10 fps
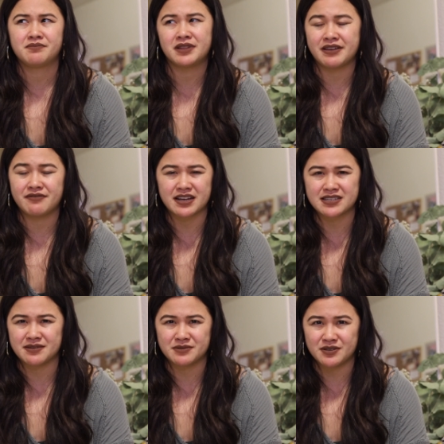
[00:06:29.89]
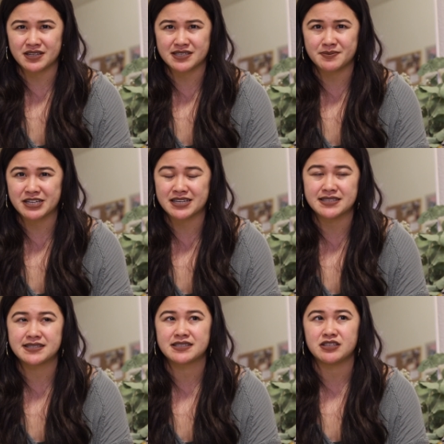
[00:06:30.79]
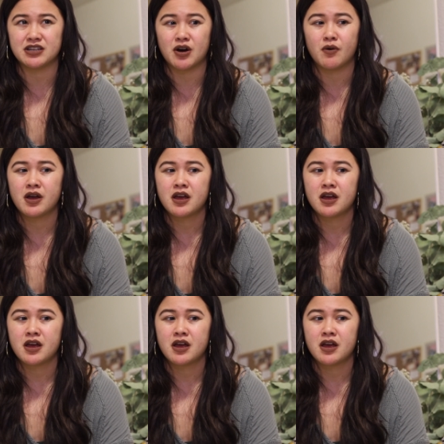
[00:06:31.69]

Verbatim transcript: play victim to this because you know